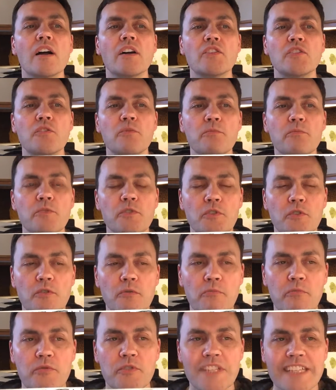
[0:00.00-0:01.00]

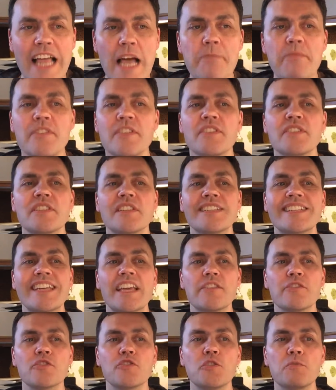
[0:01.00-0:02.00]
you're slapping these things
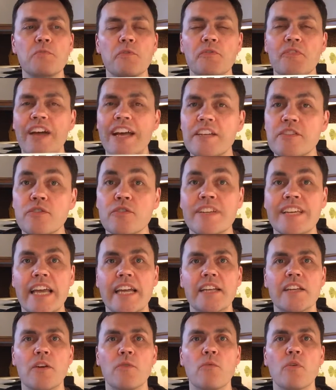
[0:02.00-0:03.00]
together super fast, you're
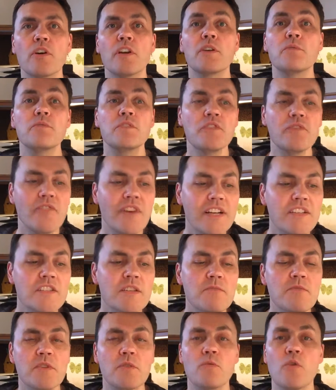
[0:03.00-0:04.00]
getting it working. When you find
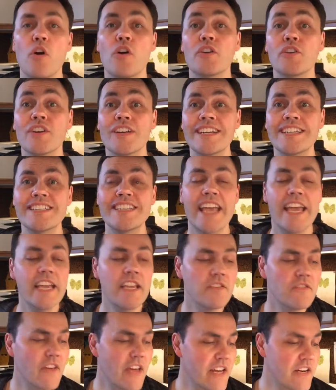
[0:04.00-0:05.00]
something wrong, you're going to
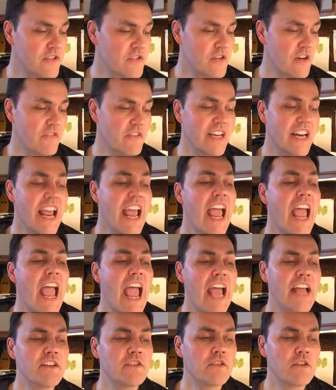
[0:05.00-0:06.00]
take advantage of it.
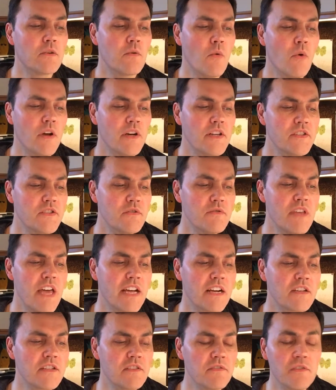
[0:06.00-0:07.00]
And you're going to want to do
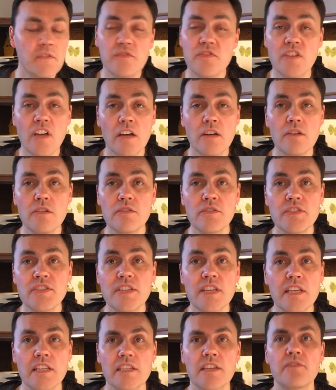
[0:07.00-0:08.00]
that because if you've done all those
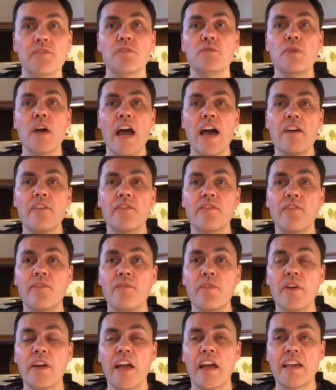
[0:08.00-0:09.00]
things, if you have
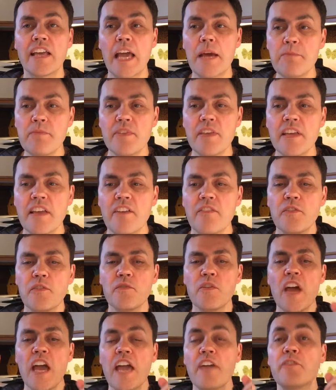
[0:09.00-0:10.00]
if
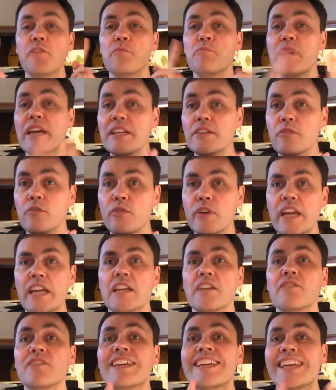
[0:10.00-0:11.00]
you've been
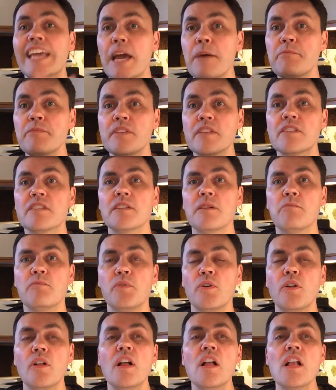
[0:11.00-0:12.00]
creative, kept it
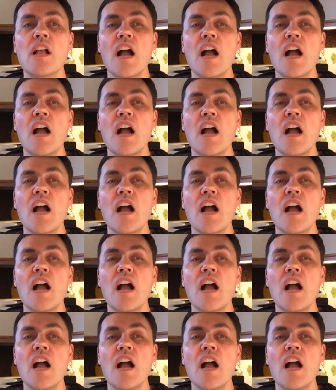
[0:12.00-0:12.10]
simple,